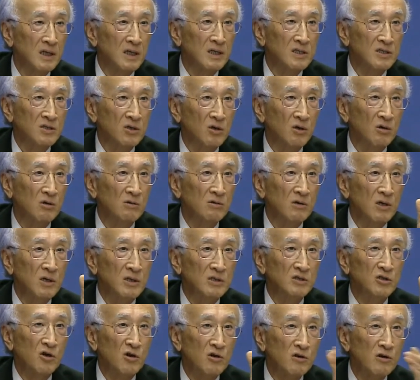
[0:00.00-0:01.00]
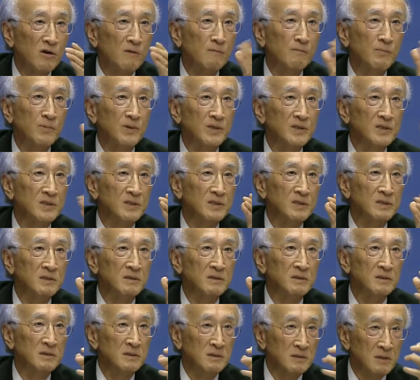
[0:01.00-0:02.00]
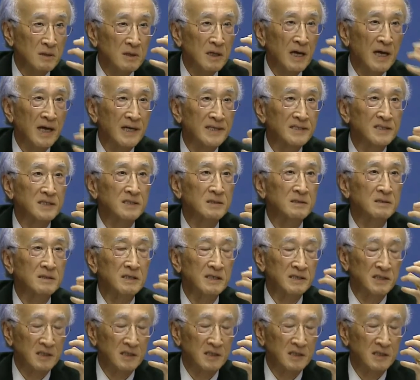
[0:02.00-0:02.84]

So Europe is, has